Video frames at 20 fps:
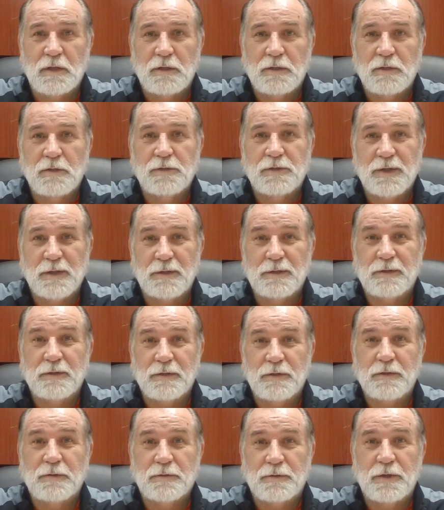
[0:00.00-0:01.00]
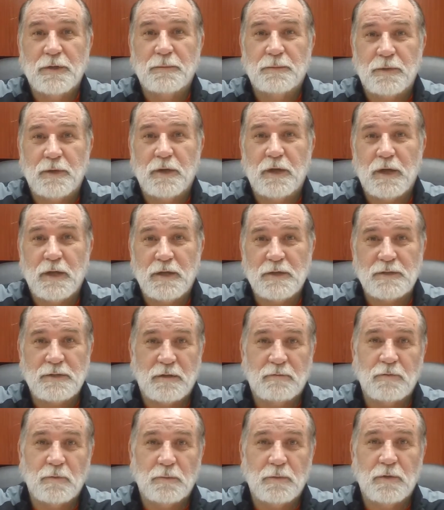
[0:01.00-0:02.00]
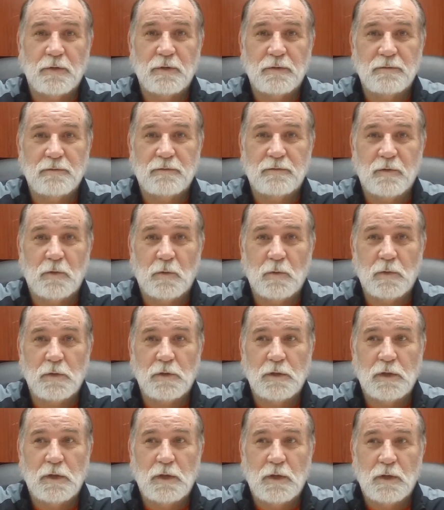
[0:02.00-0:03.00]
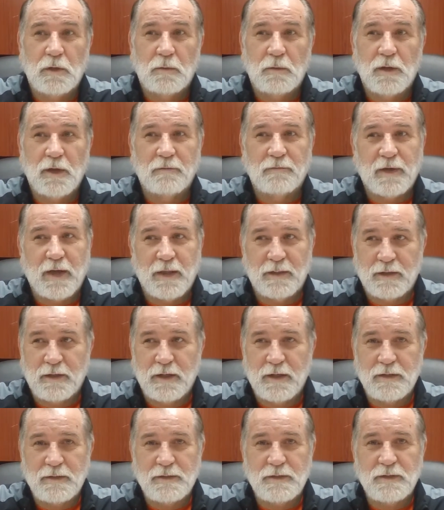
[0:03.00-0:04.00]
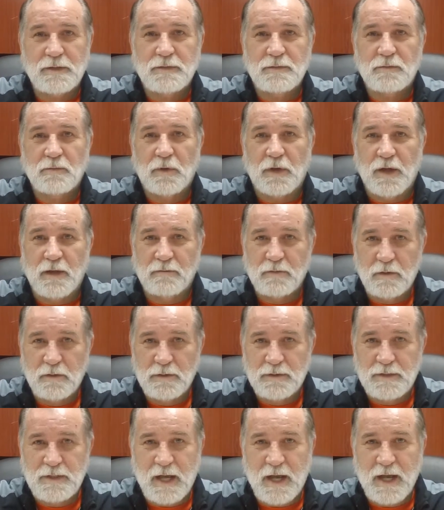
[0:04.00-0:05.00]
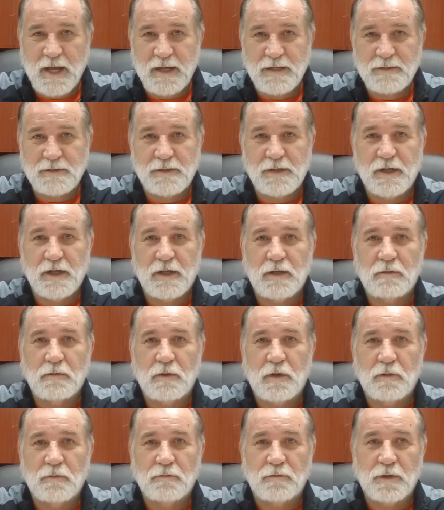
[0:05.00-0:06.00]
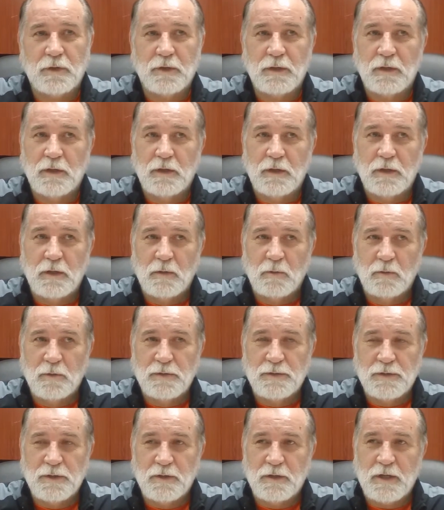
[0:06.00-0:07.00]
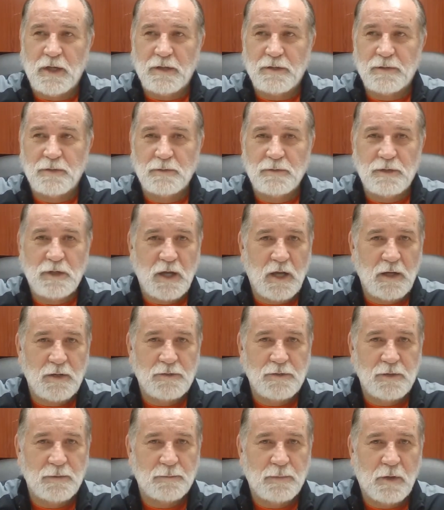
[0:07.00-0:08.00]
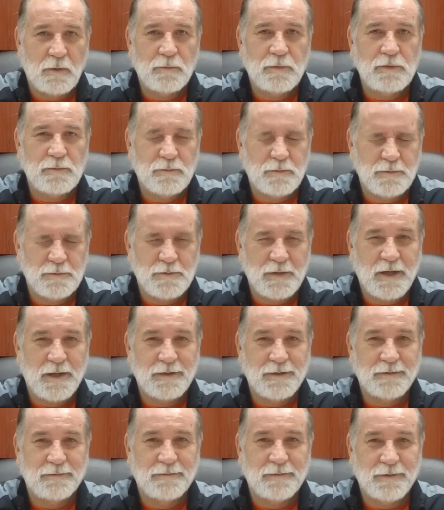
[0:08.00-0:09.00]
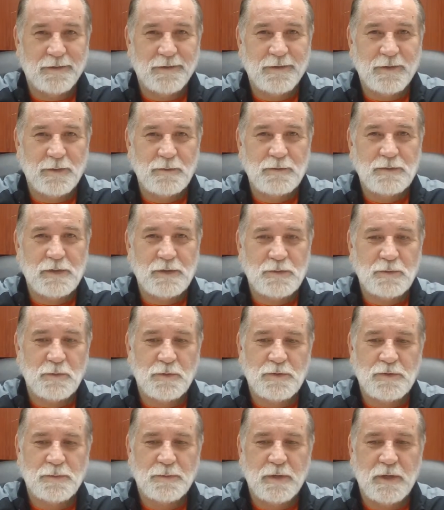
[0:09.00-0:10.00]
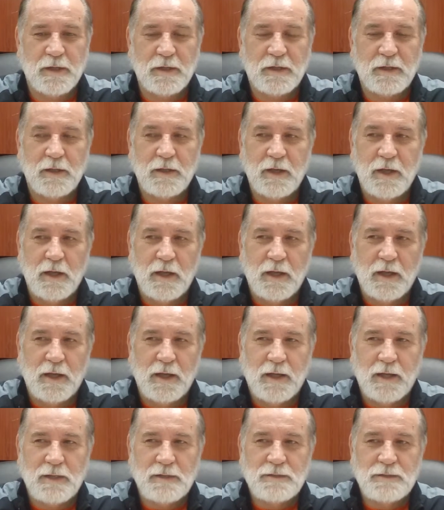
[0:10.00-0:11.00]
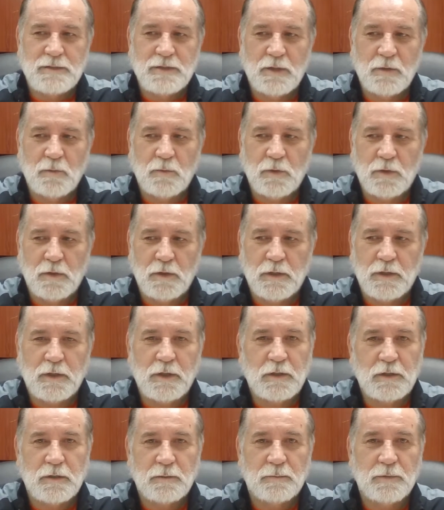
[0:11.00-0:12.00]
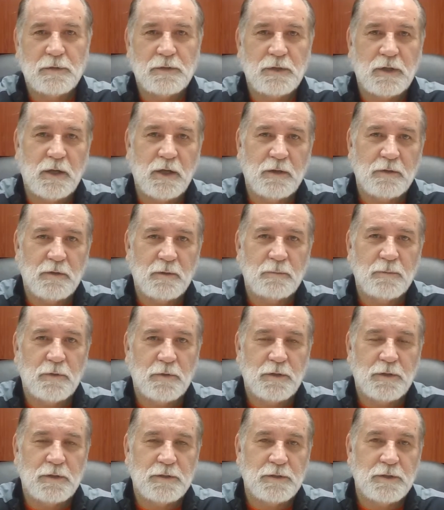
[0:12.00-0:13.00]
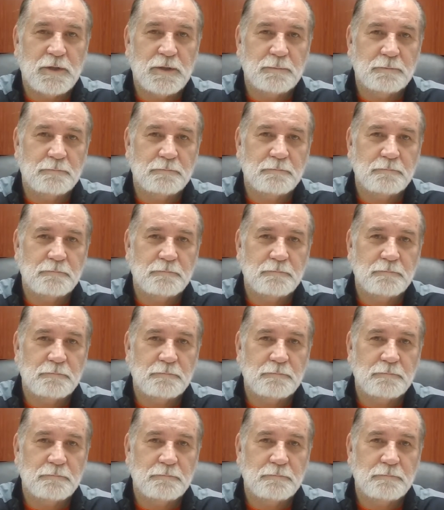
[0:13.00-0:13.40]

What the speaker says: UTPA has ever put on the floor. We have athleticism. We have a little size now. Hopefully, we've still got two scholarship opens. We're trying to fill those as we speak. And so we're looking to put together a pretty good team.